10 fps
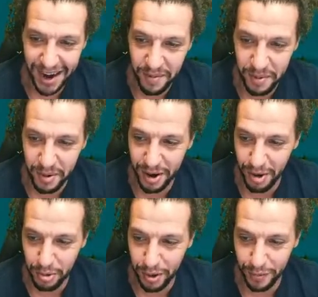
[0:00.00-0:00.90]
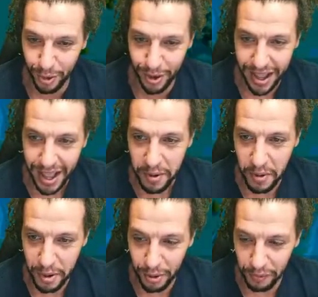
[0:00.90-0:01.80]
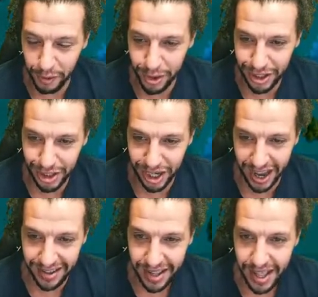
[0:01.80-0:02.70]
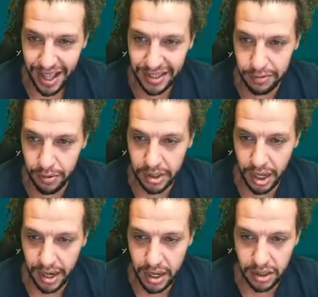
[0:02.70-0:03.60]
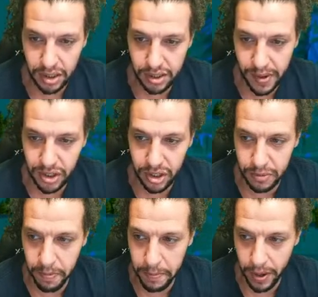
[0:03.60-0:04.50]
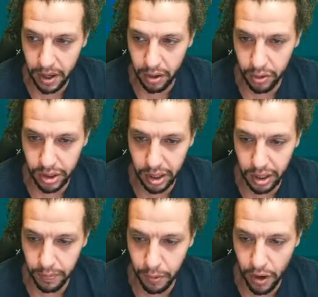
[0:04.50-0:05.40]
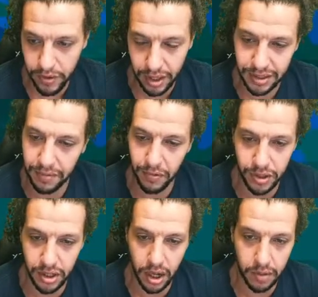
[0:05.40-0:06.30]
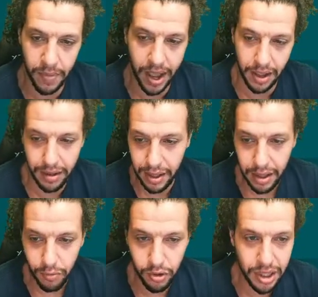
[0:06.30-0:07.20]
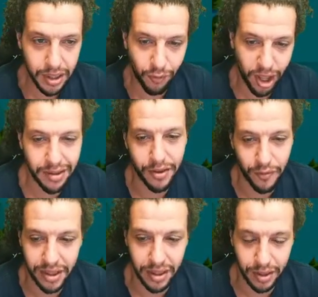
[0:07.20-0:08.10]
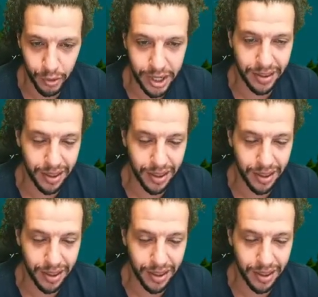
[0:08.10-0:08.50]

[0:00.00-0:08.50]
I remember when I on the we were on voice chat and someone was like, can you just message Pippa on uh, private? And someone was like, mate, we need the flag defended. We